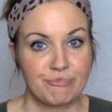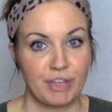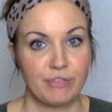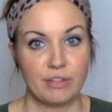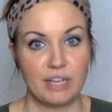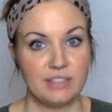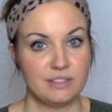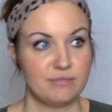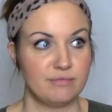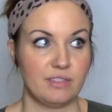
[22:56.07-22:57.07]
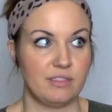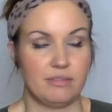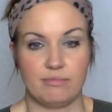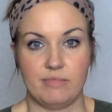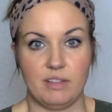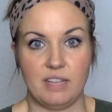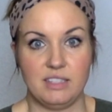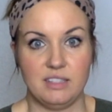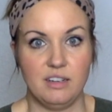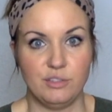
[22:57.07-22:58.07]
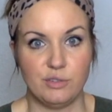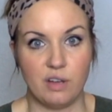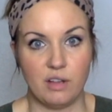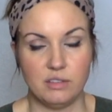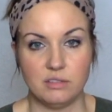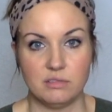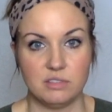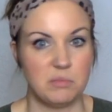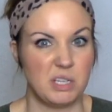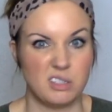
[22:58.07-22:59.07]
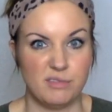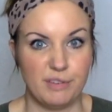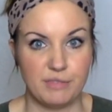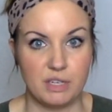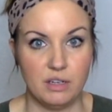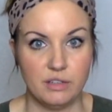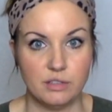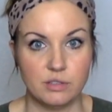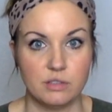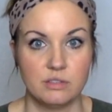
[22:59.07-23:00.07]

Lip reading: For less than $100, some less than $50.